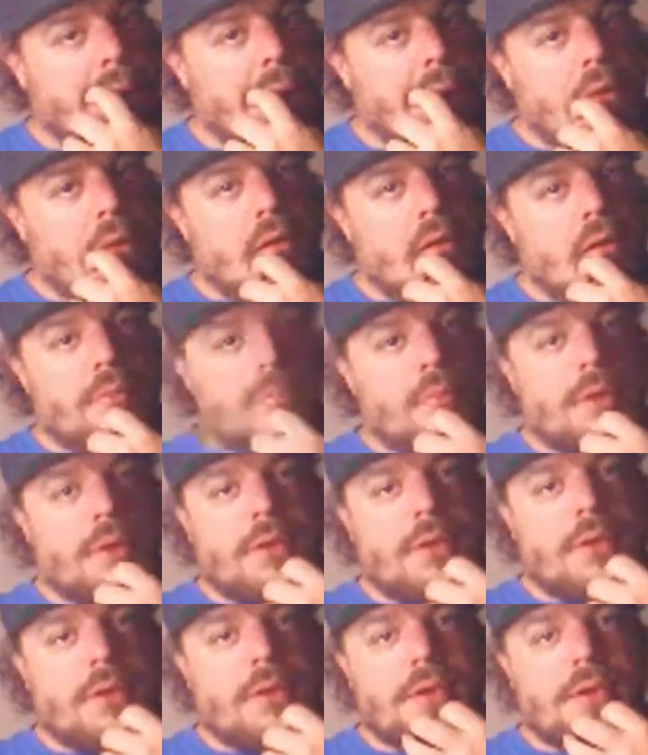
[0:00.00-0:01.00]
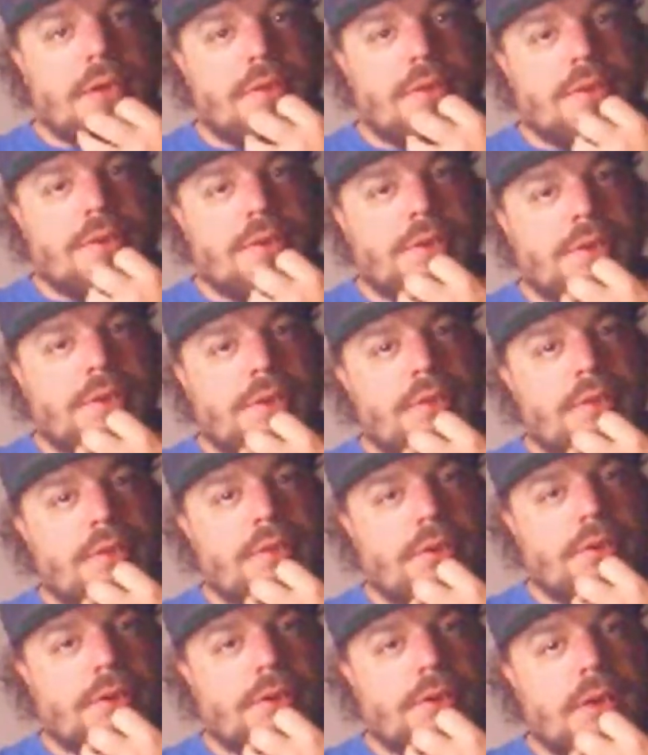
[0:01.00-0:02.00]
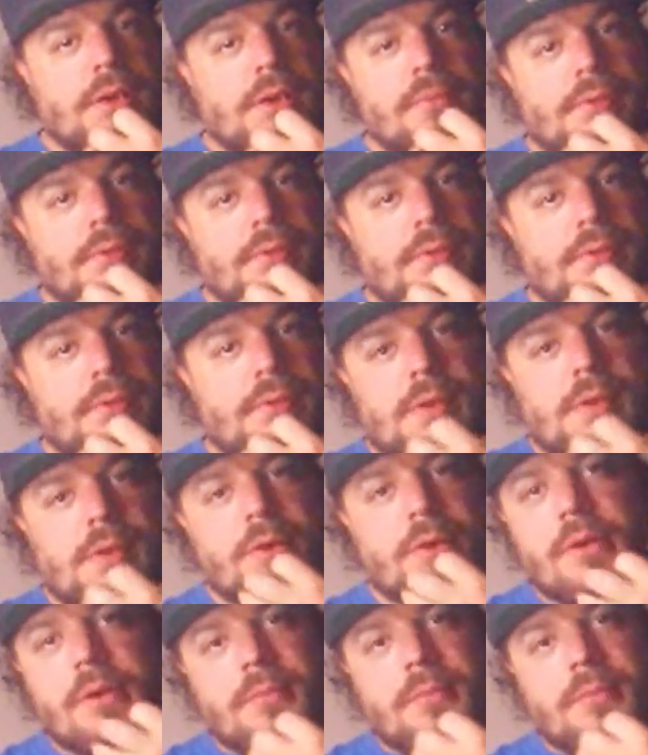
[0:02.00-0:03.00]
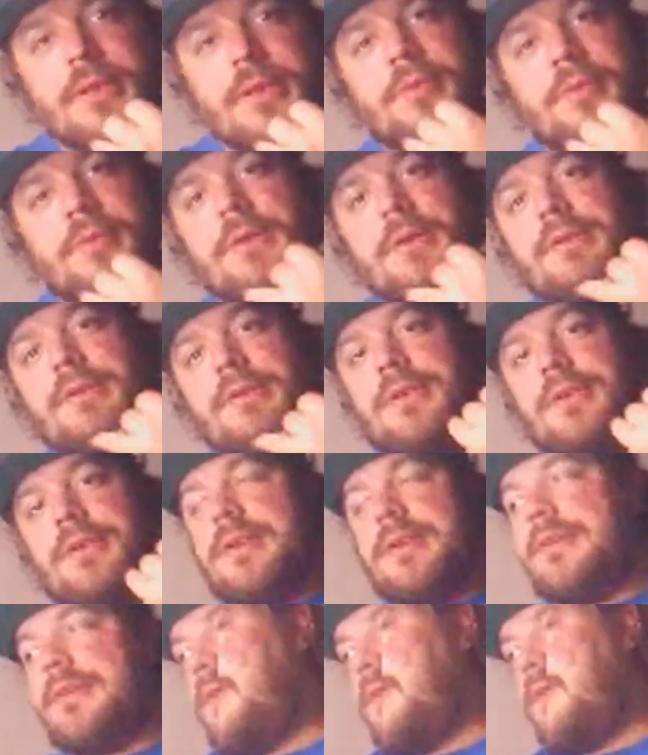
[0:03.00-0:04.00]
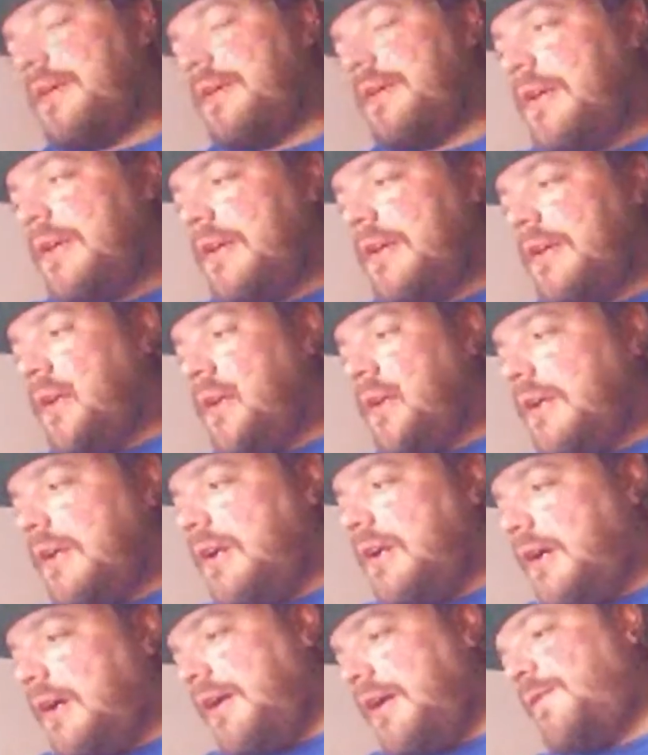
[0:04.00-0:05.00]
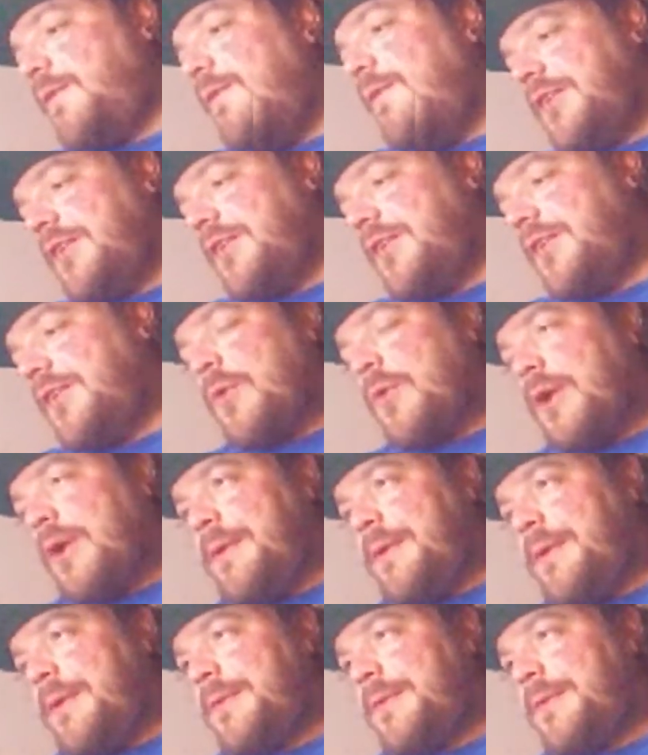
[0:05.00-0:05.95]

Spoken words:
PUBG, look it up. I know what PUBG is. Funny stories.